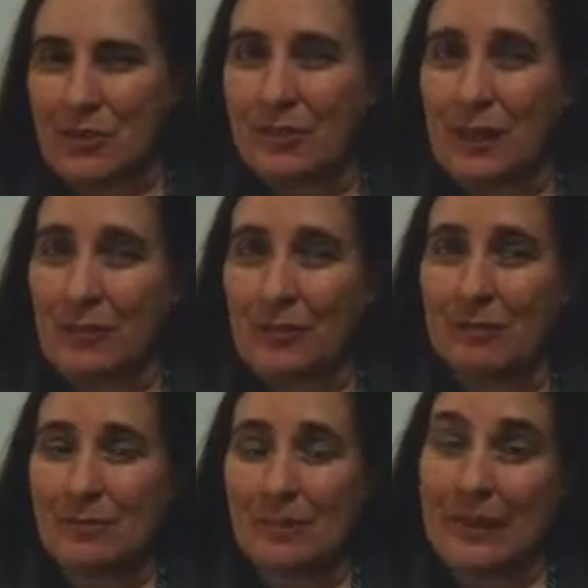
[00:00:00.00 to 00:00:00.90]
Now the
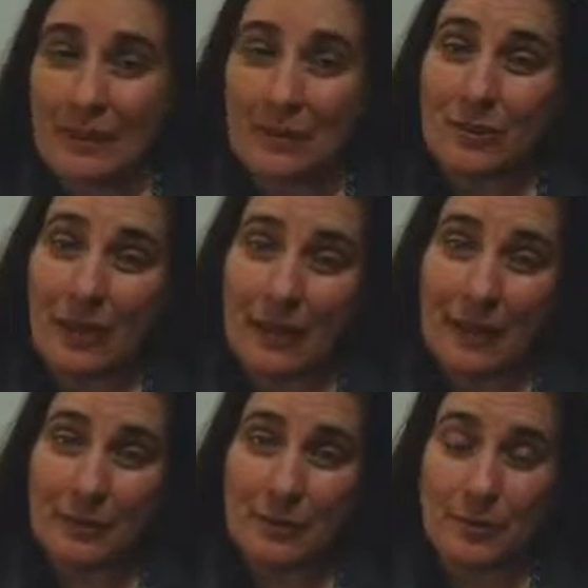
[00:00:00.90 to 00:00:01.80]
landlord I had
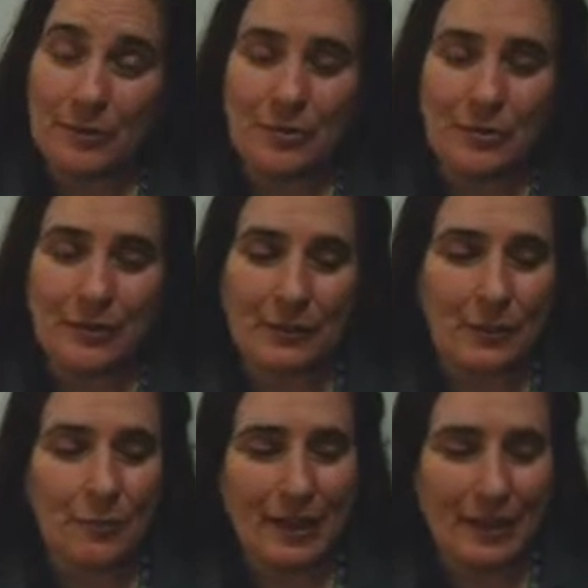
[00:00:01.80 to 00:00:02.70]
who was doing the no
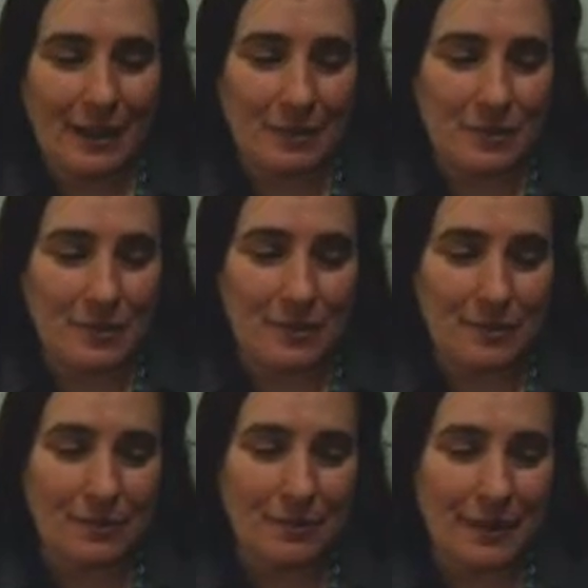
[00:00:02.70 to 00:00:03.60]
fat cottage cheese and
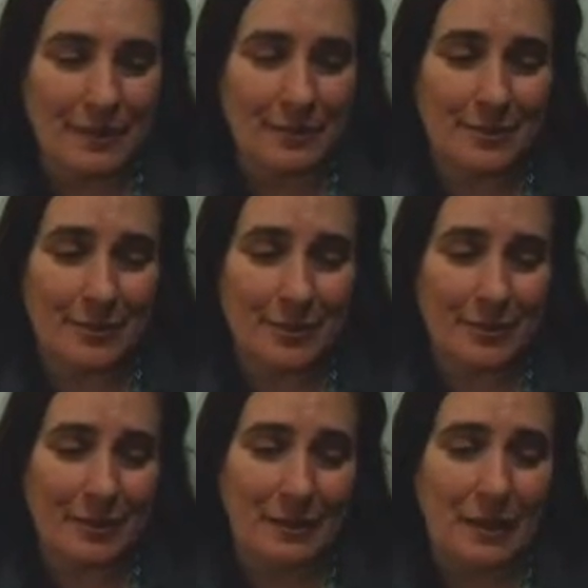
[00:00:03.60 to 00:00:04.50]
flaxseed oil thing
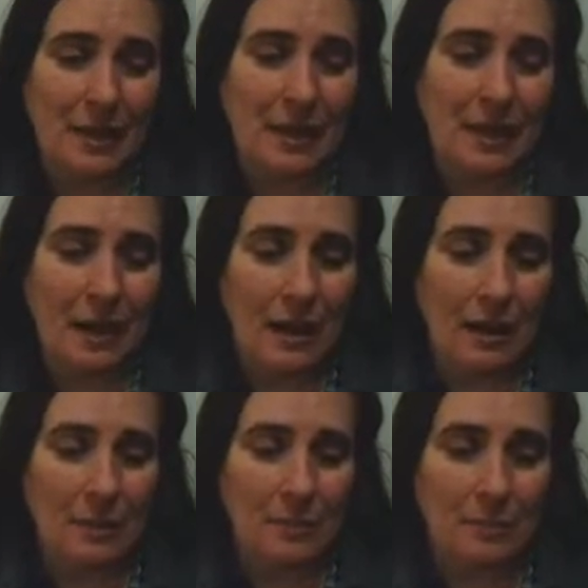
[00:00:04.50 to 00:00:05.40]

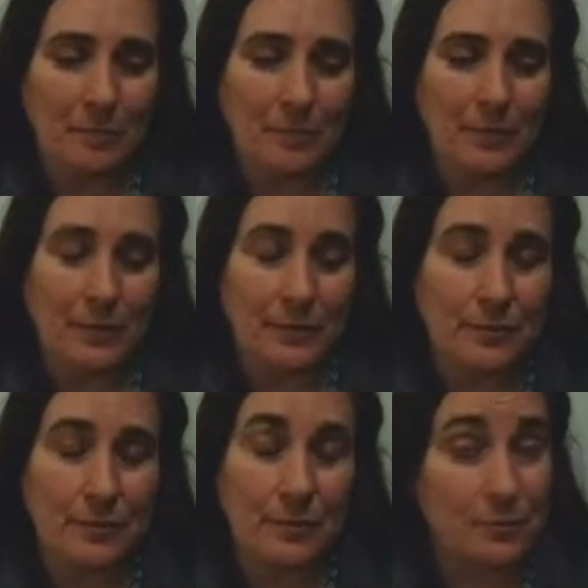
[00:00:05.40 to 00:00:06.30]
um,
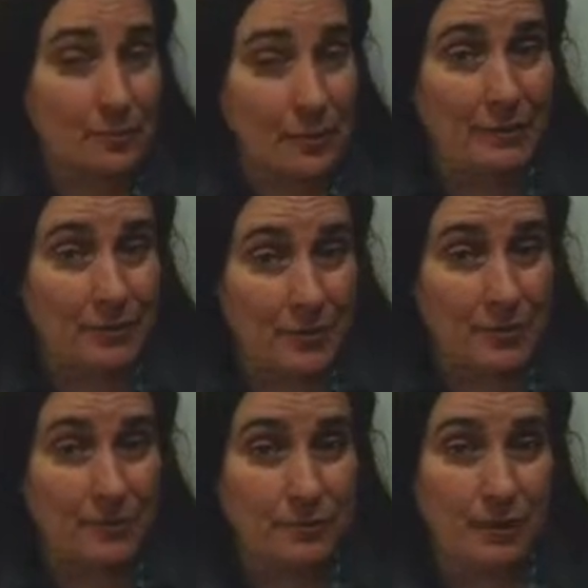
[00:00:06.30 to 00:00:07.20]
used Trader Joe's
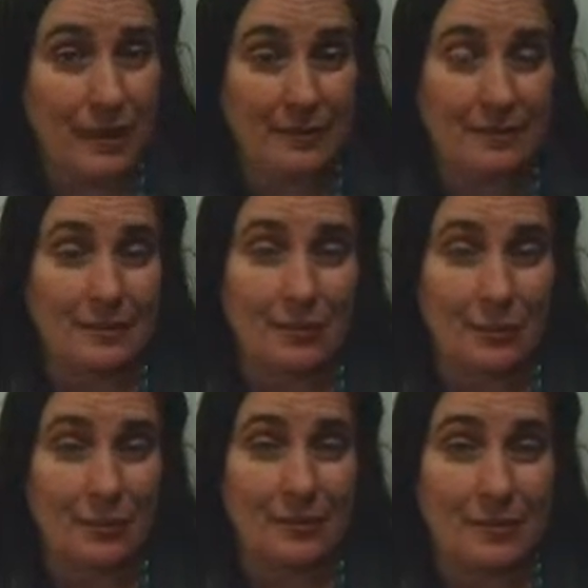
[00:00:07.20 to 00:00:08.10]
flaxseed oil to
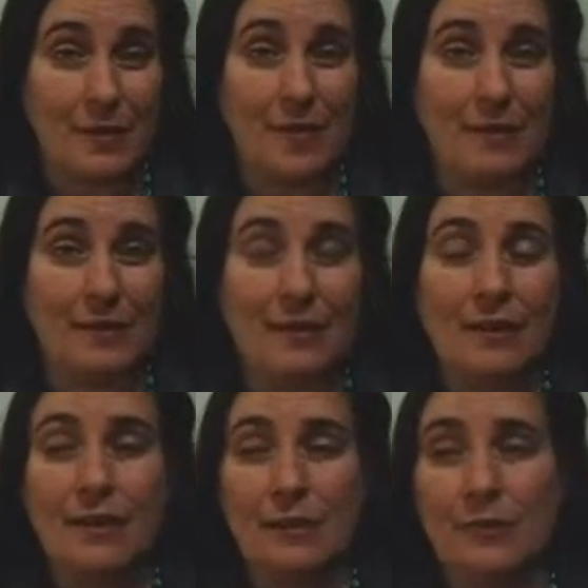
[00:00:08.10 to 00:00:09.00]
start.
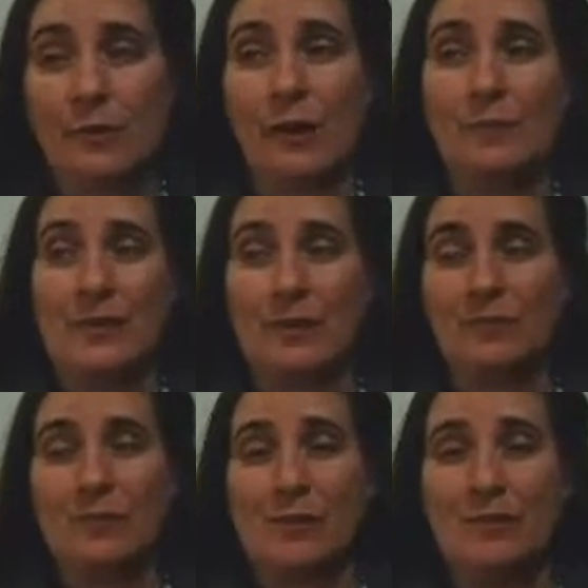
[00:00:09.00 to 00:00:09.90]
So, I mean, there
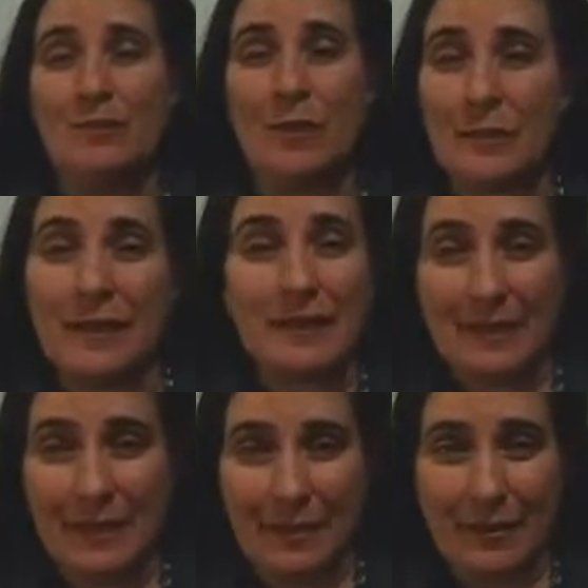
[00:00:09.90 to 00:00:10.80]
was some in
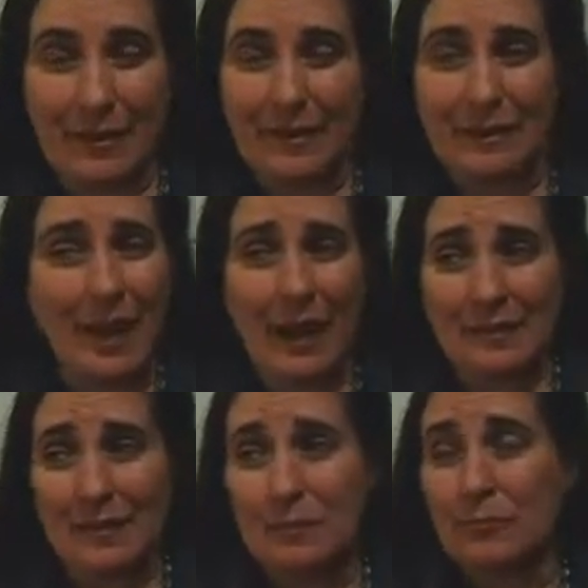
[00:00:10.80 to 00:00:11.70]
there, and I seemed
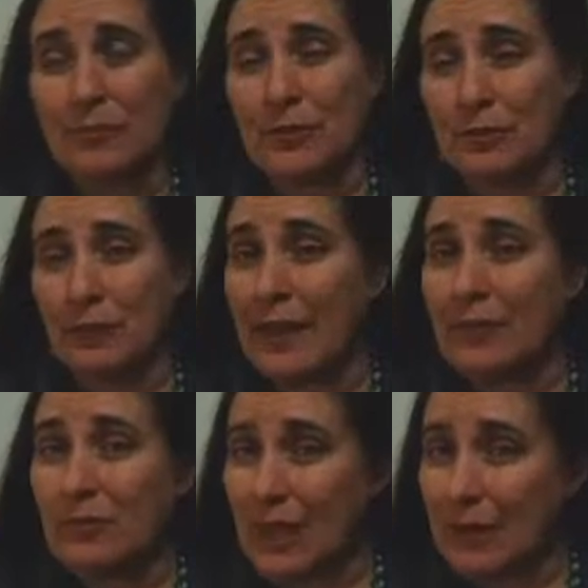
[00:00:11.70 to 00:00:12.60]
to feel fine when
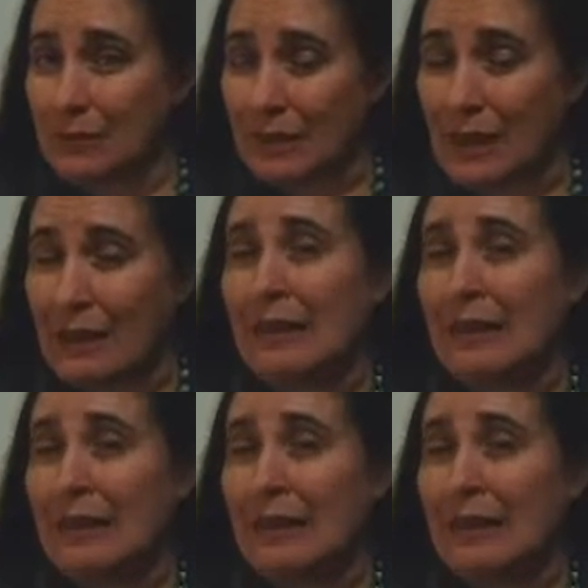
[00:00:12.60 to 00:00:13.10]
I was on it.